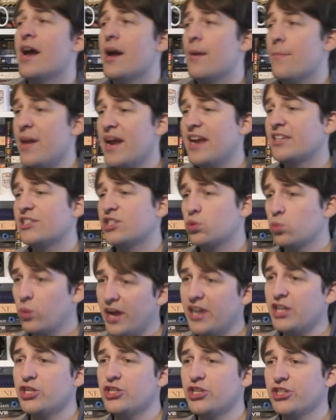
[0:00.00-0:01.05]
makes
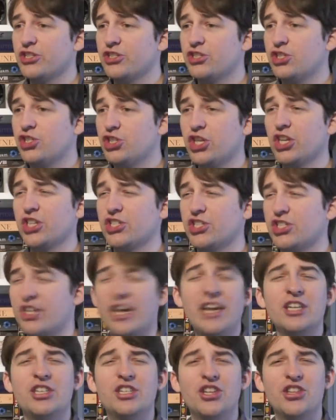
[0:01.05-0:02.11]
rangers just
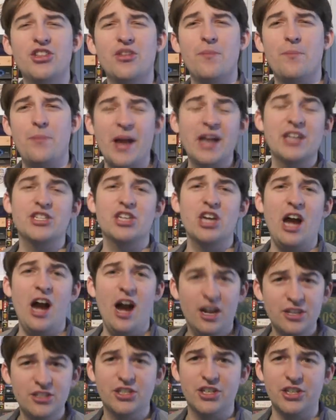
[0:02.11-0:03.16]
into the better
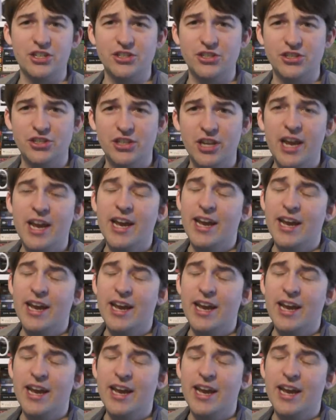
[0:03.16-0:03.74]
hunters.